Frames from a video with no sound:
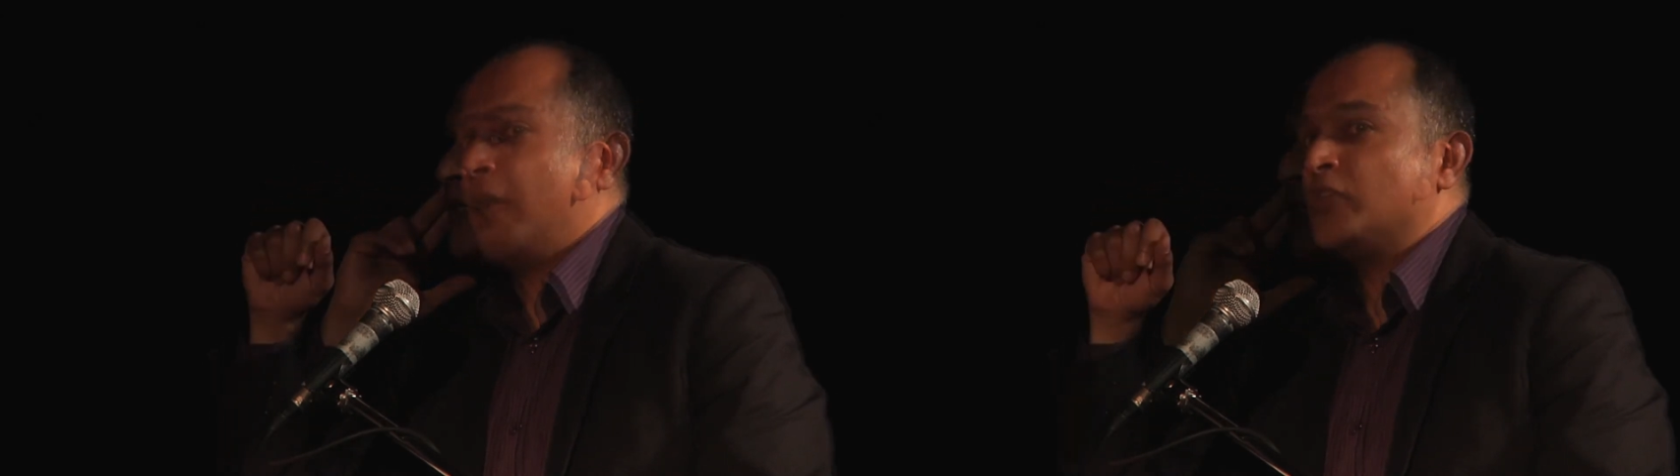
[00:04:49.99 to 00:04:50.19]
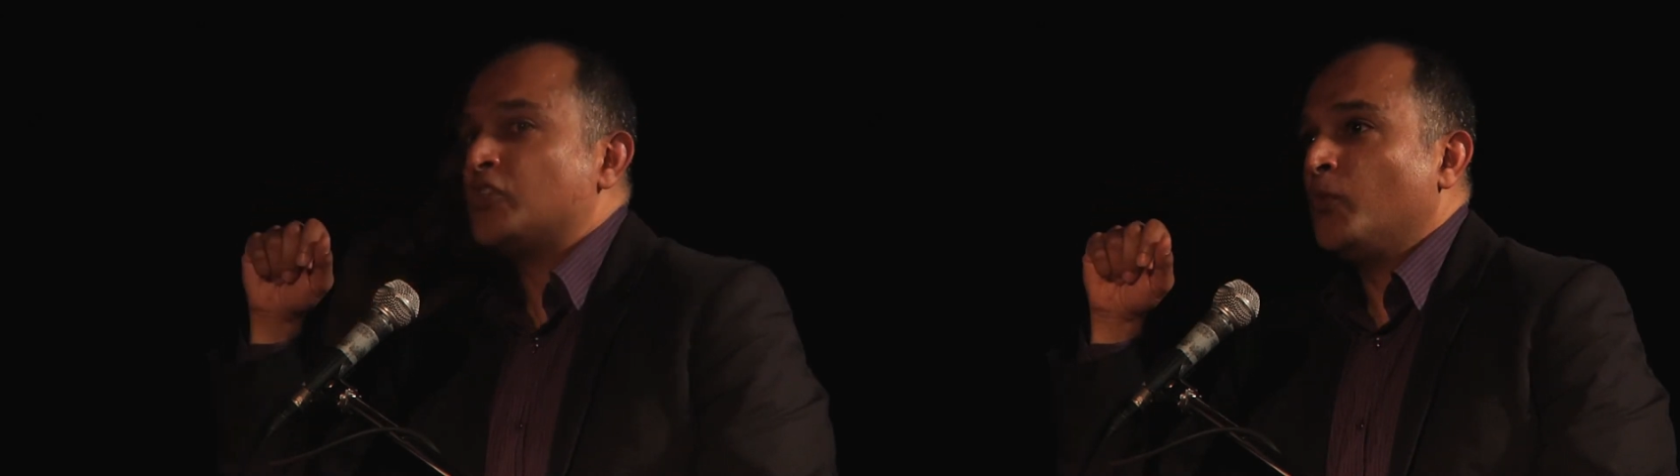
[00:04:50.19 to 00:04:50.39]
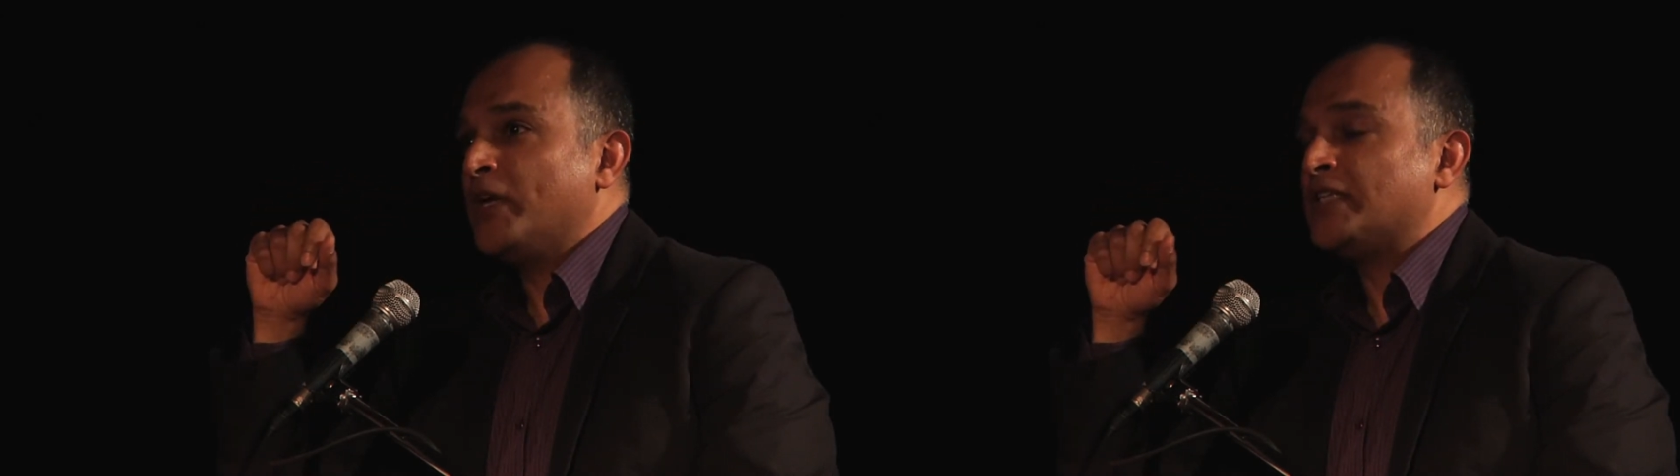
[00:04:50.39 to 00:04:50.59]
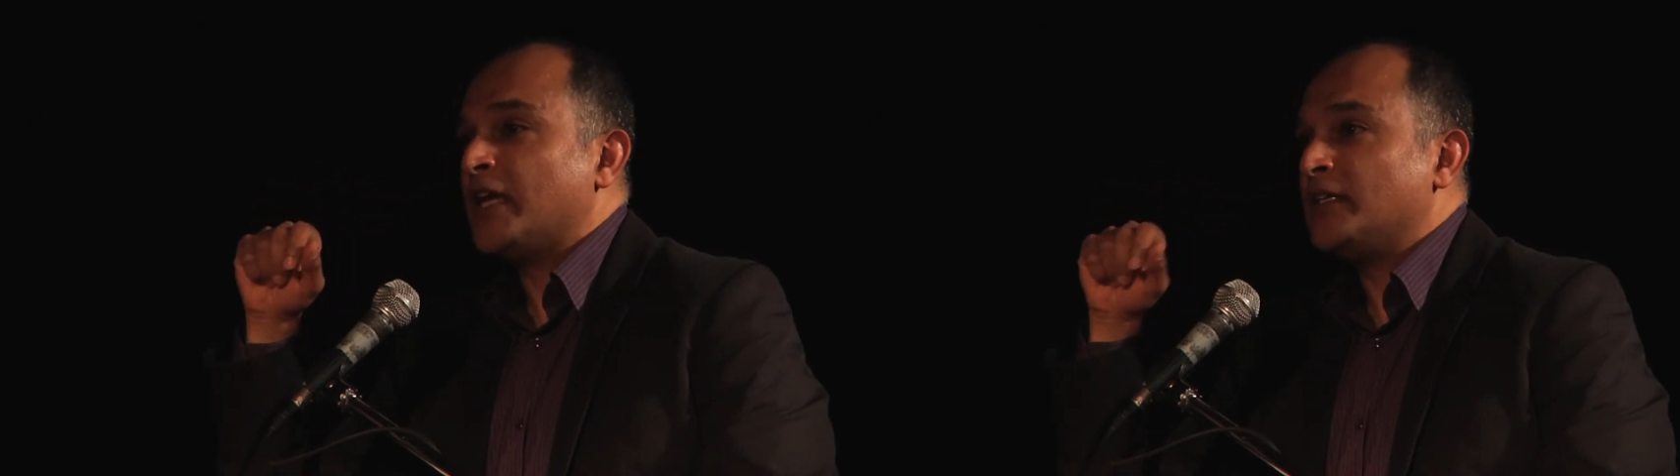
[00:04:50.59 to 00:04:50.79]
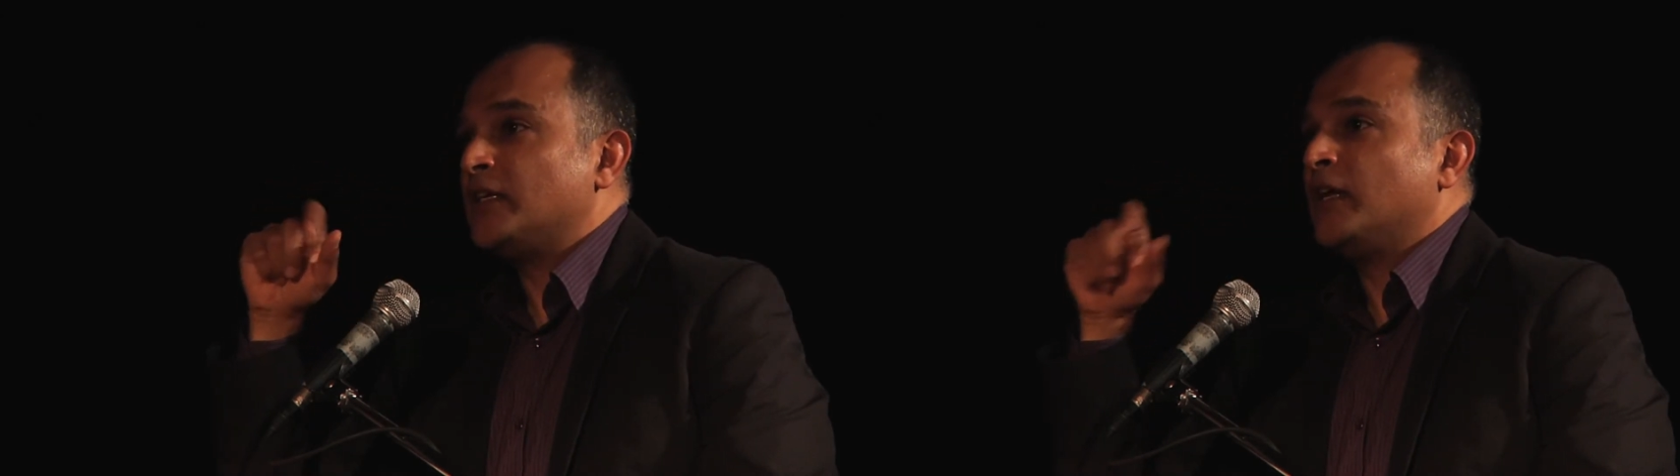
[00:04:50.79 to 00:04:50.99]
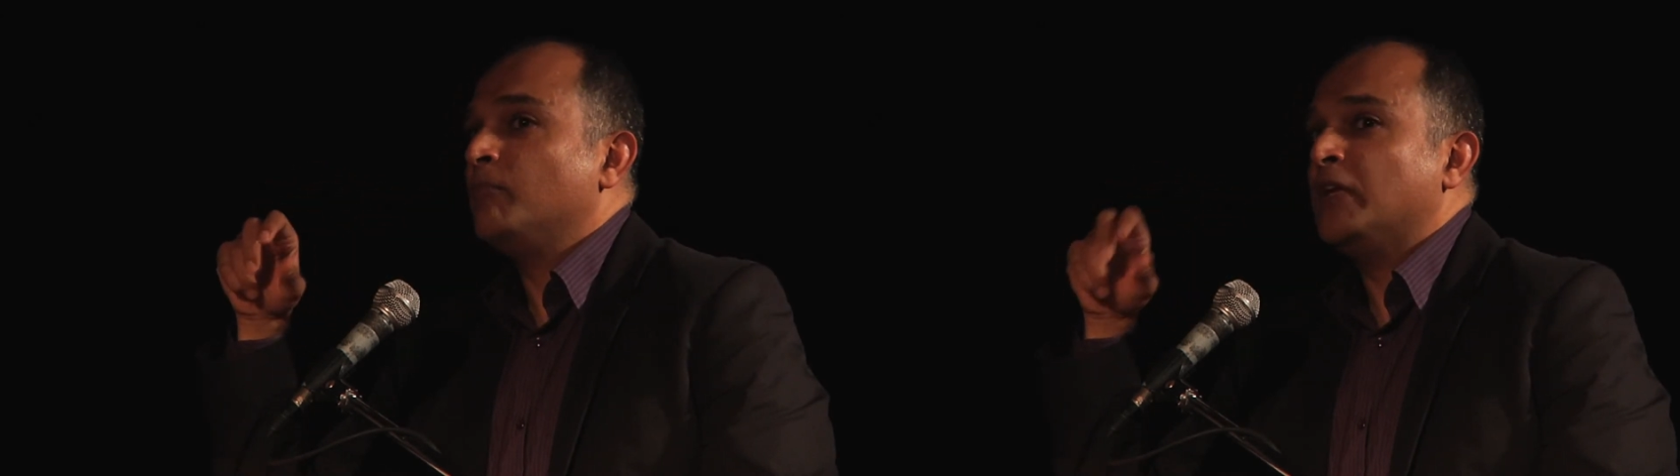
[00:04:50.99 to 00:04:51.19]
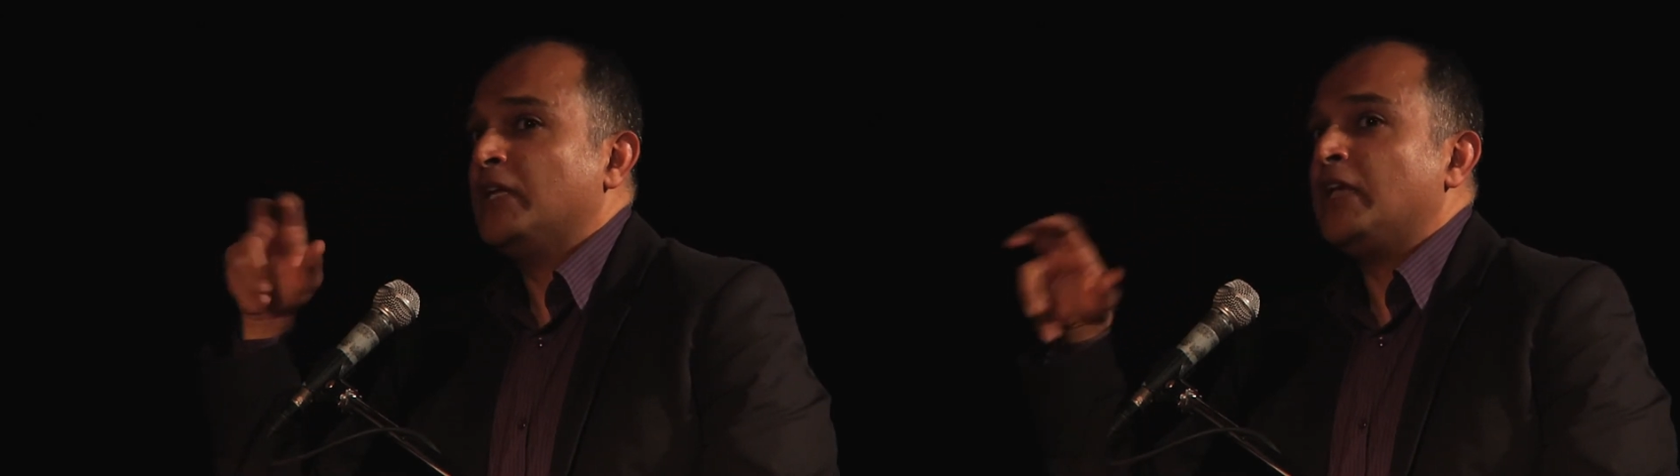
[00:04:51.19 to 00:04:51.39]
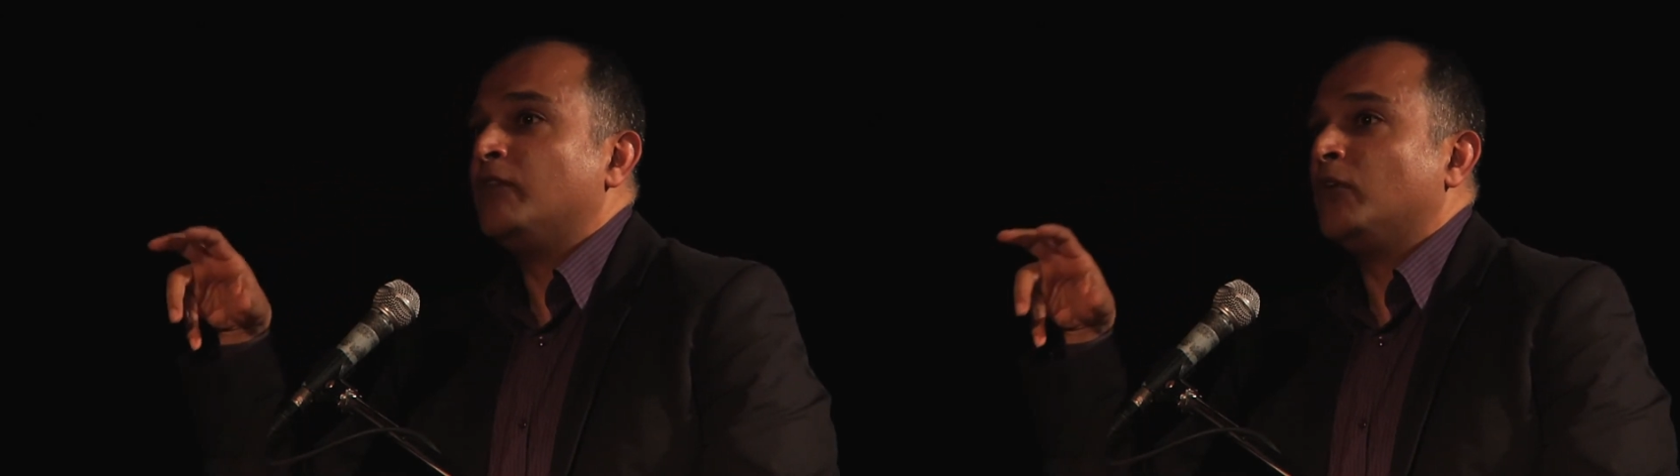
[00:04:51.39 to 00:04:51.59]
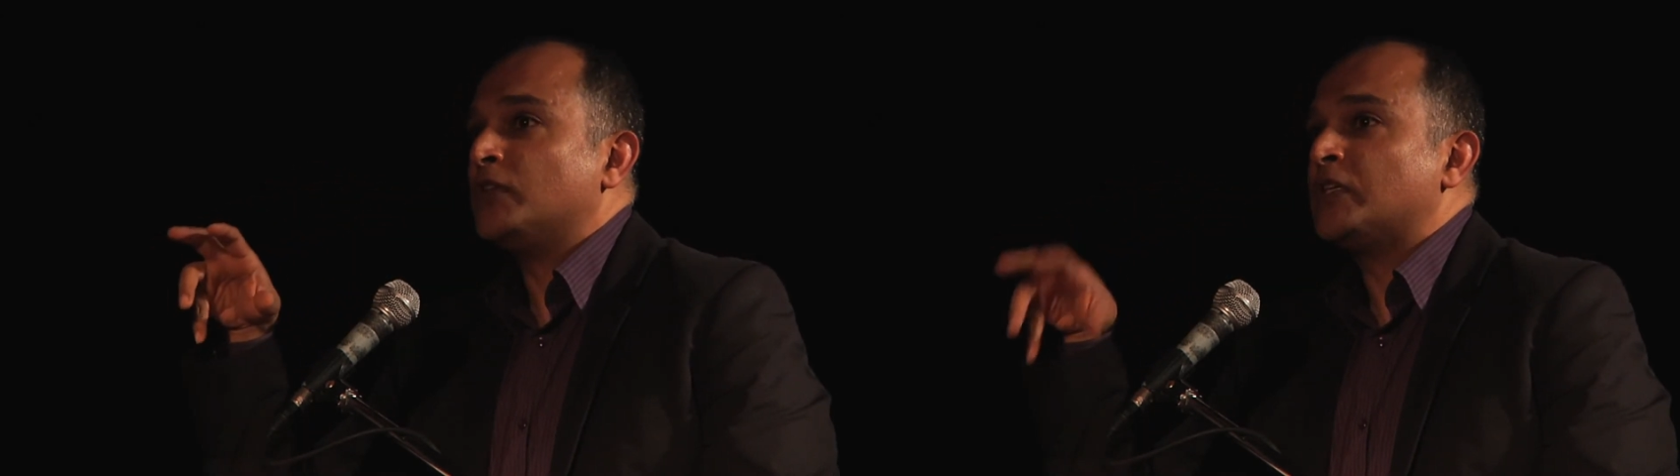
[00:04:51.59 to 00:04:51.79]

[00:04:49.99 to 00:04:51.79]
And so we said to him, medieval